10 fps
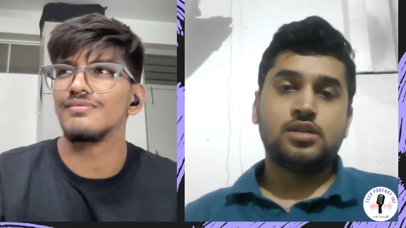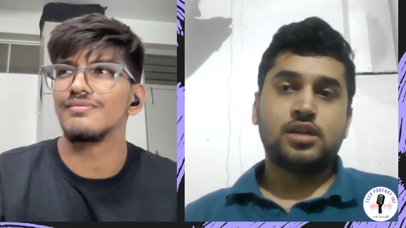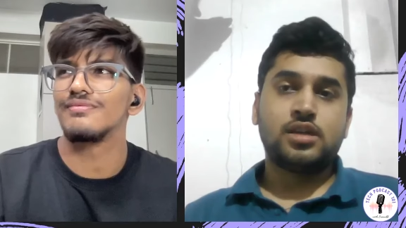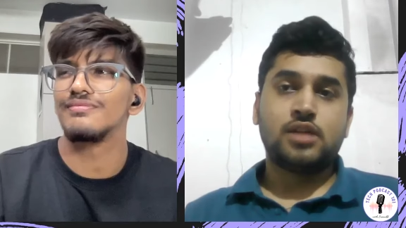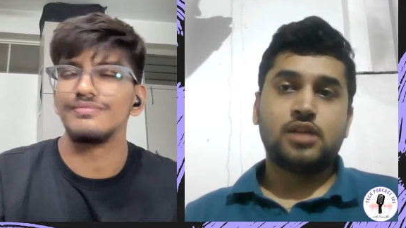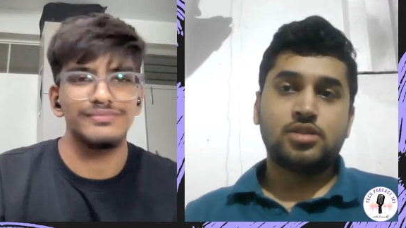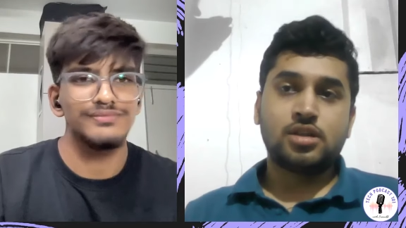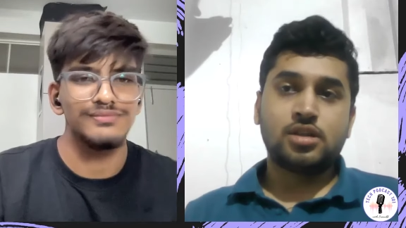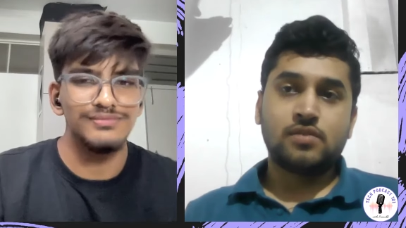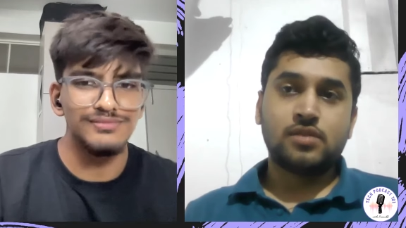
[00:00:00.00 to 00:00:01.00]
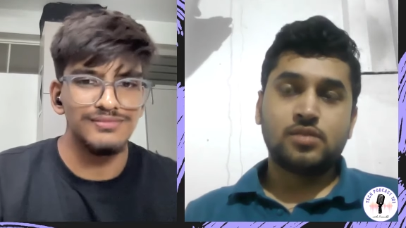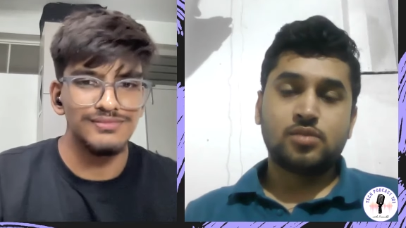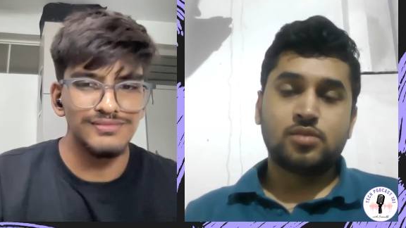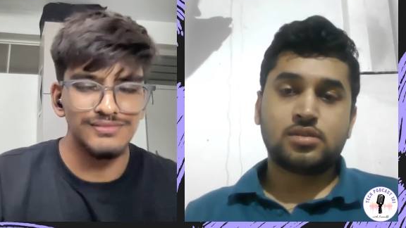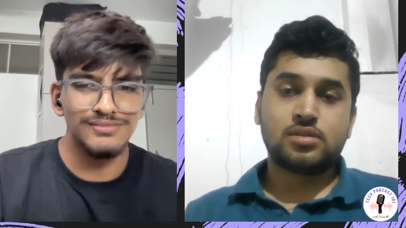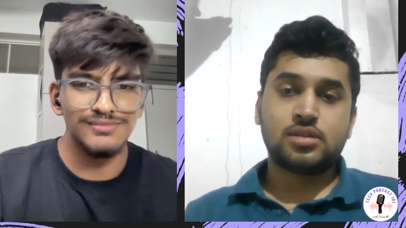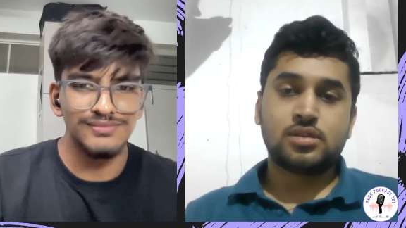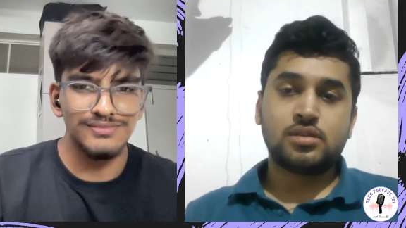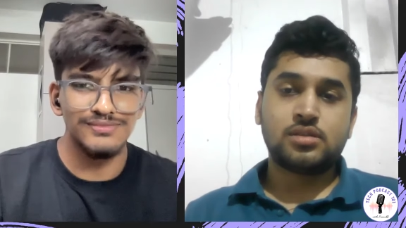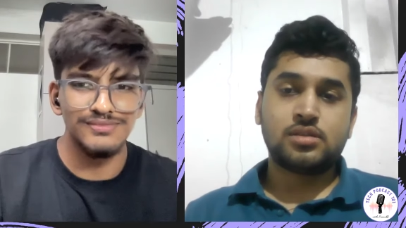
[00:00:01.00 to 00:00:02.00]
Speaker 1: great. Natural language
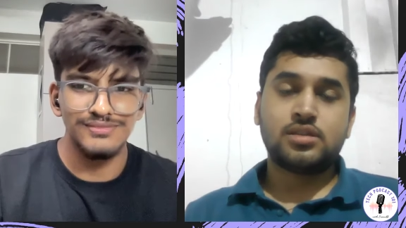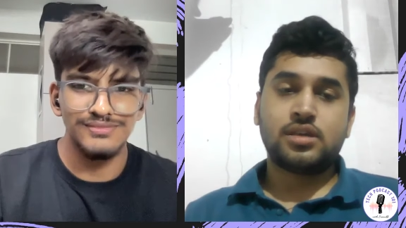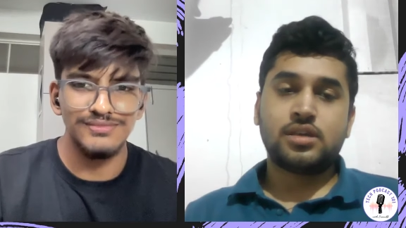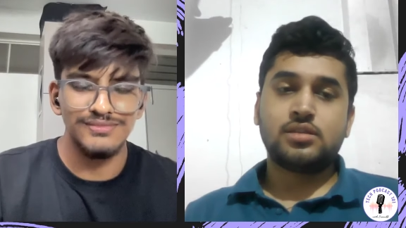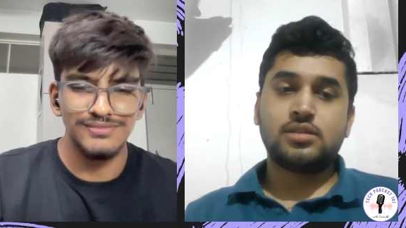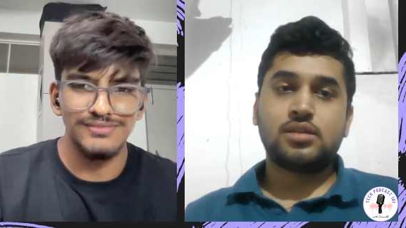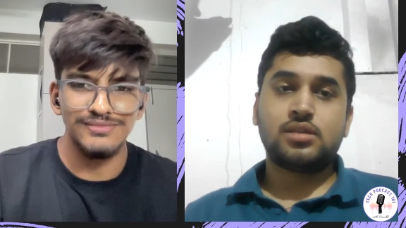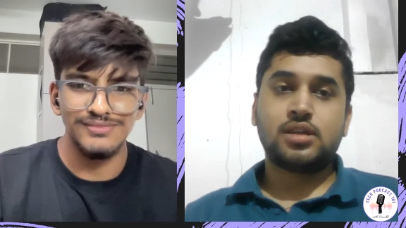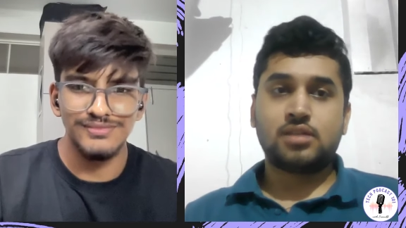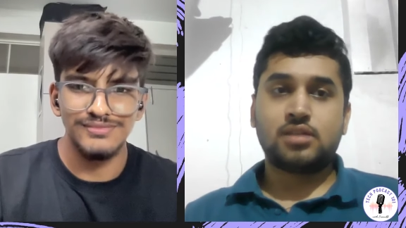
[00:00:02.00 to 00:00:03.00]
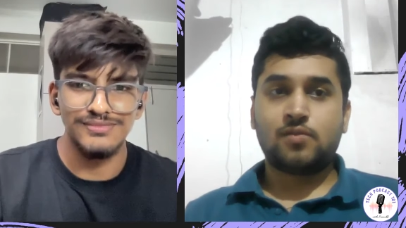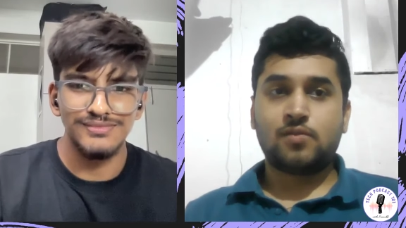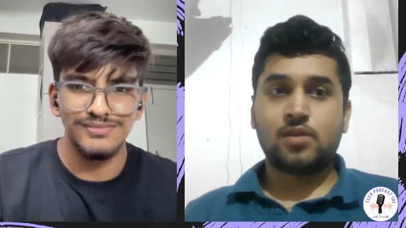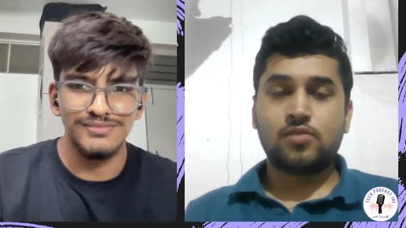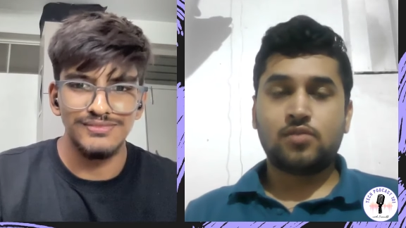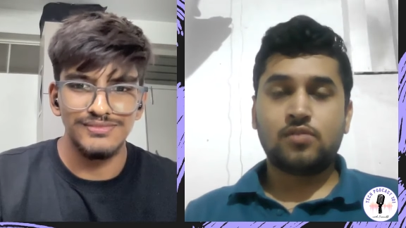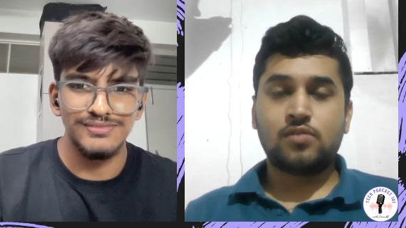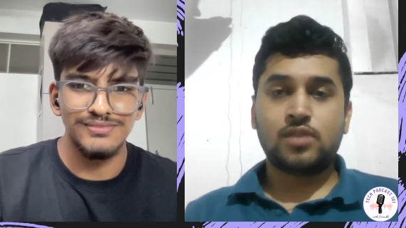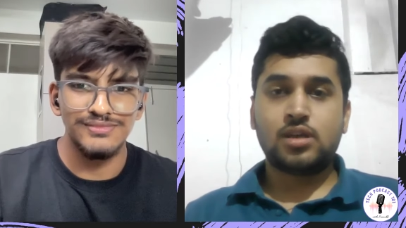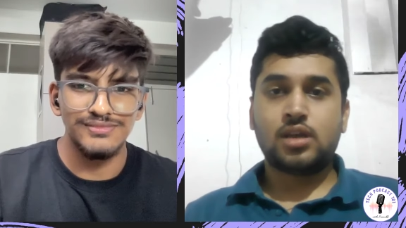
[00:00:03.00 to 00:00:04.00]
processing these days, it's
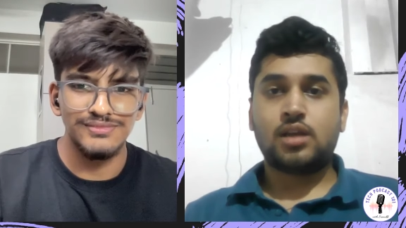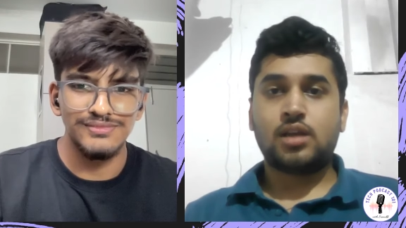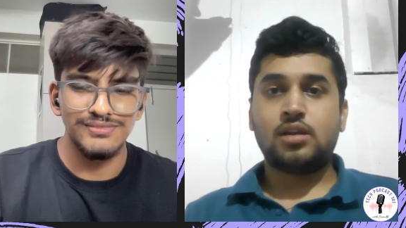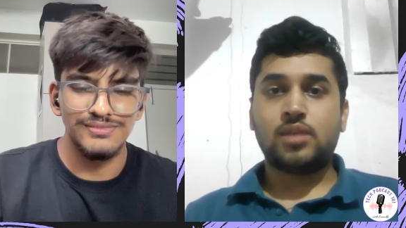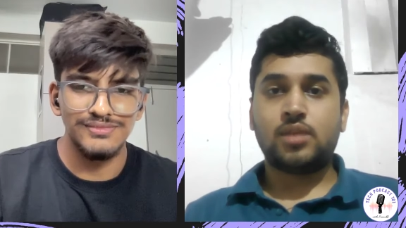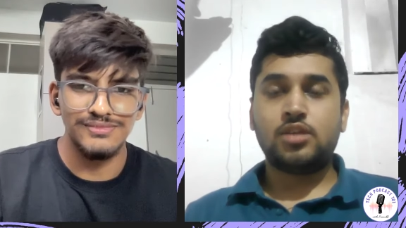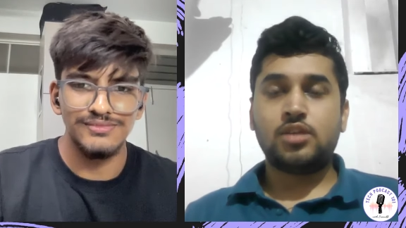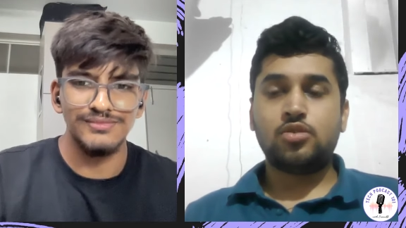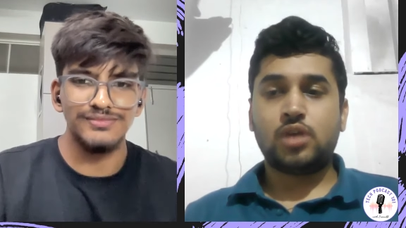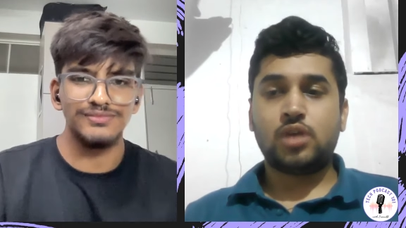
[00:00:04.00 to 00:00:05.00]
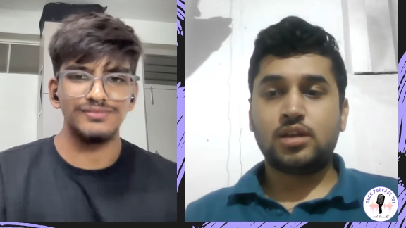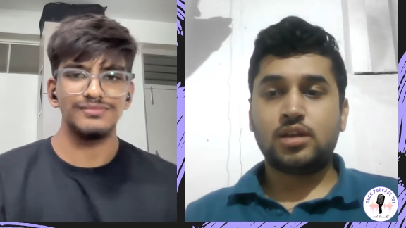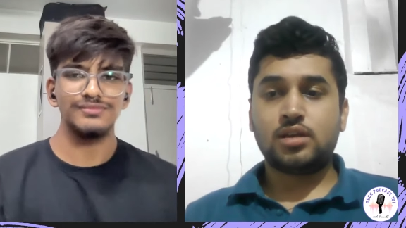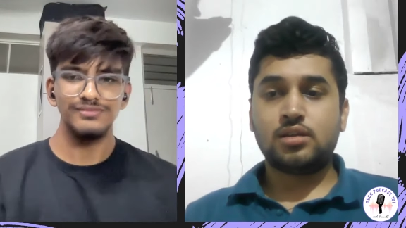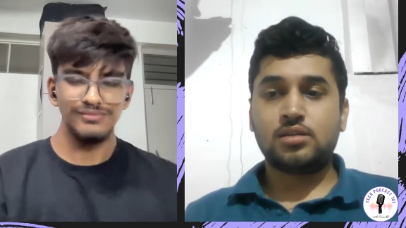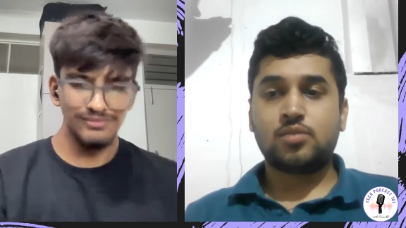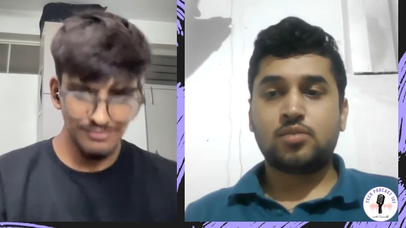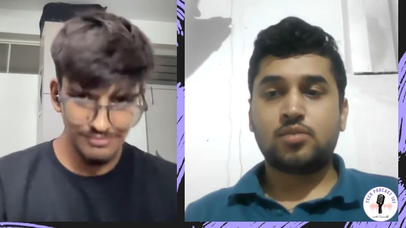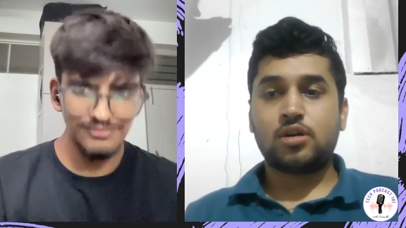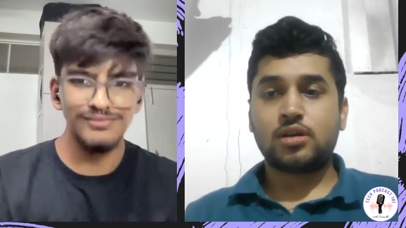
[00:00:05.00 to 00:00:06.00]
evolving, and many new ideas or
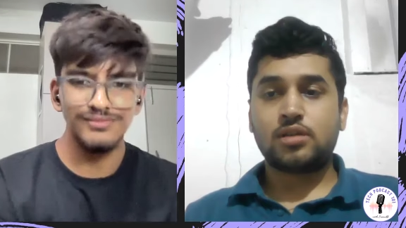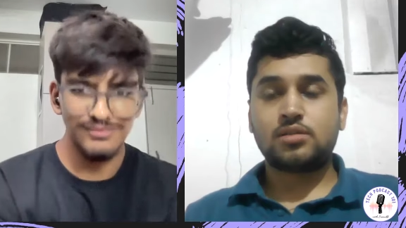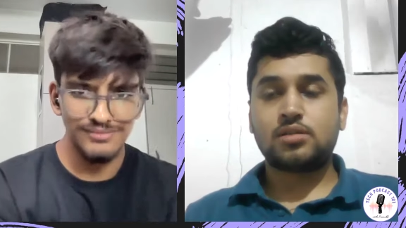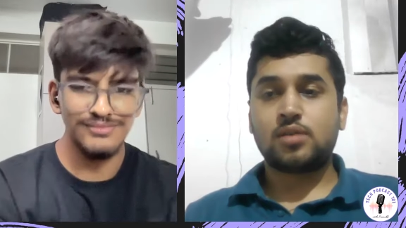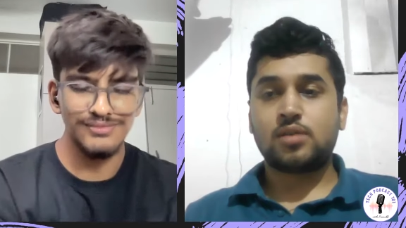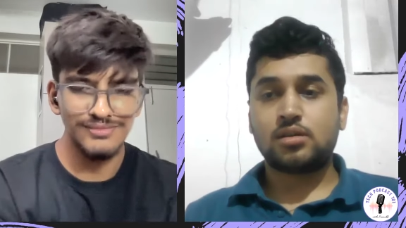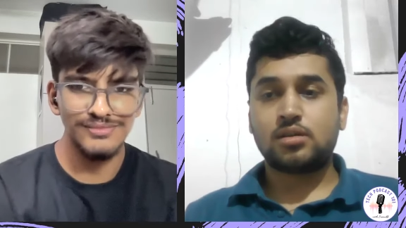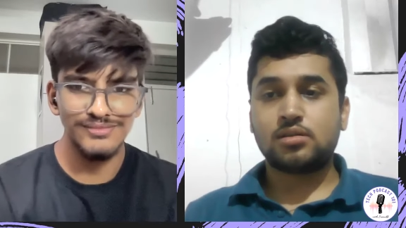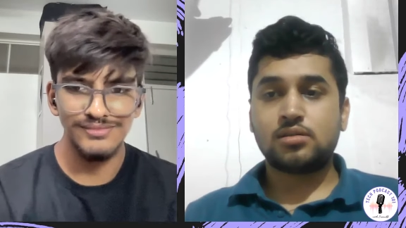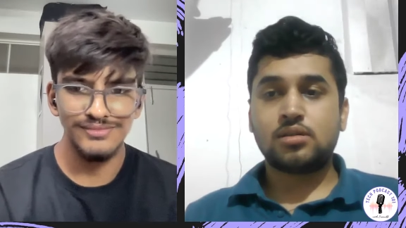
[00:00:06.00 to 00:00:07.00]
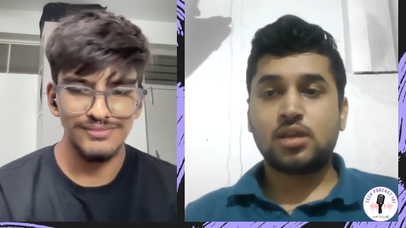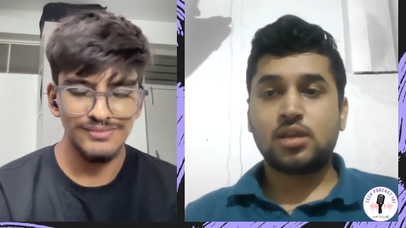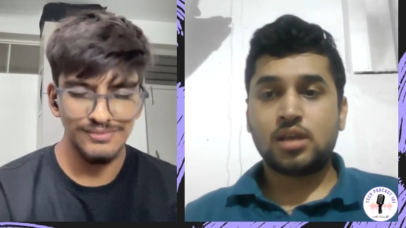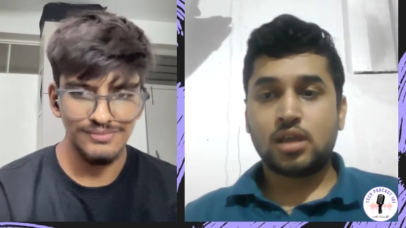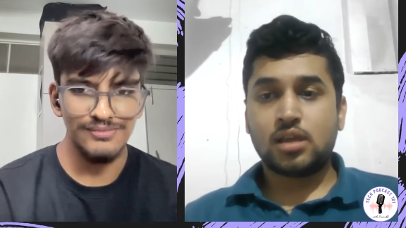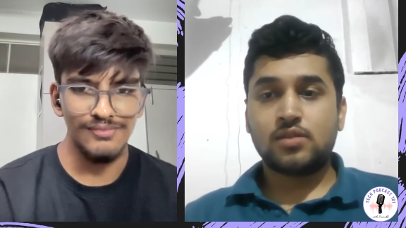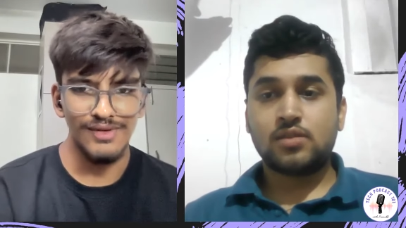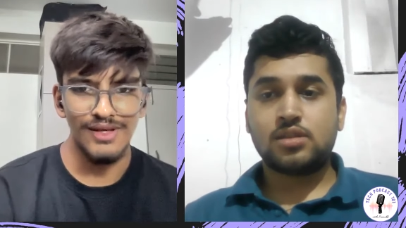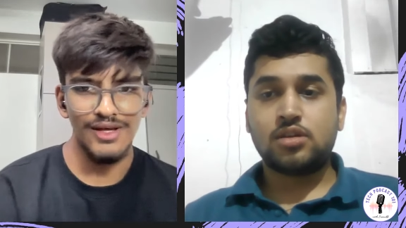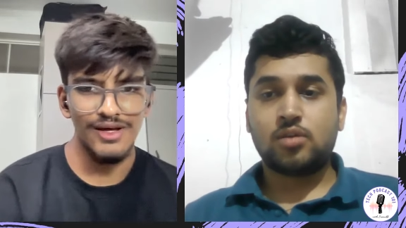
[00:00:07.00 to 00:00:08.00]
products coming
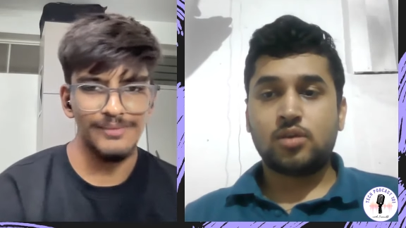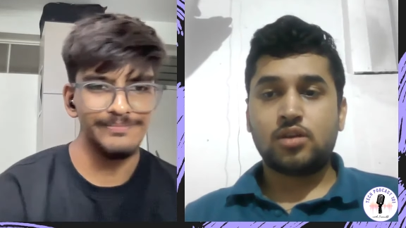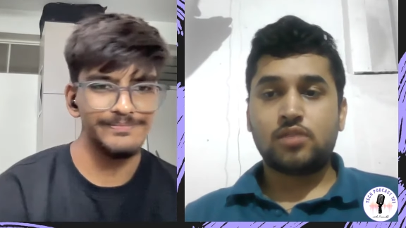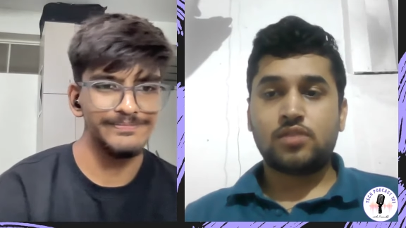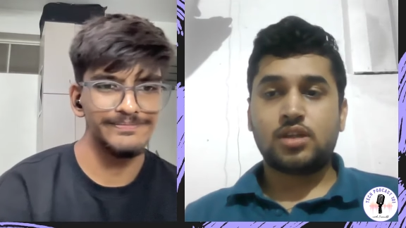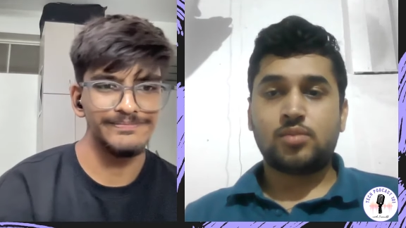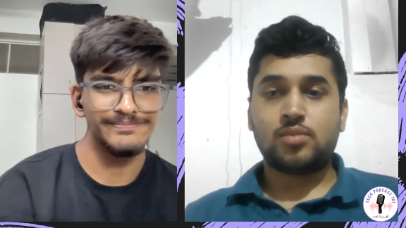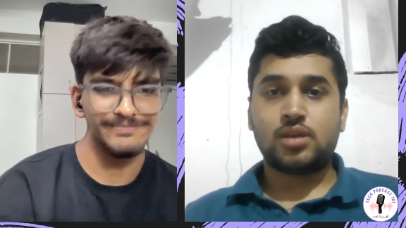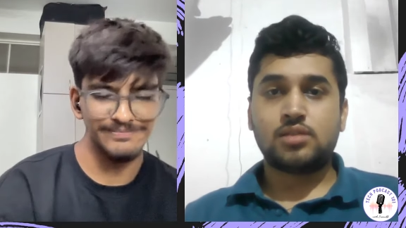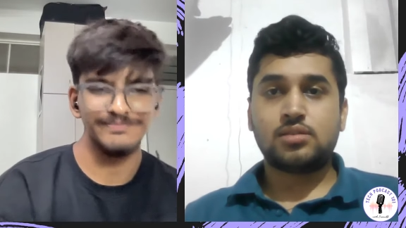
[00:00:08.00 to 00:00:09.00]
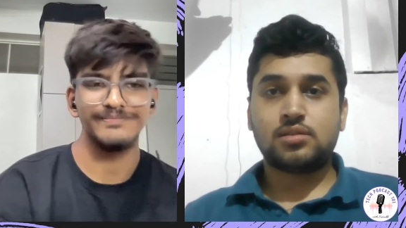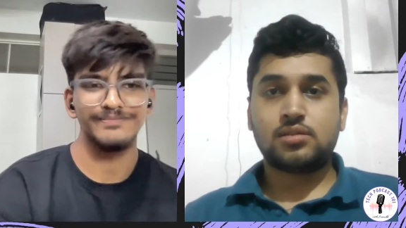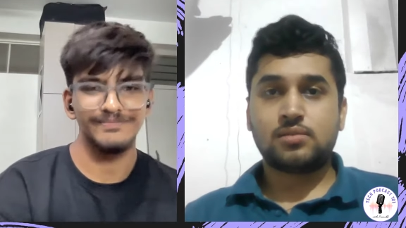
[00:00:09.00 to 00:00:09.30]
with domain of NLPs.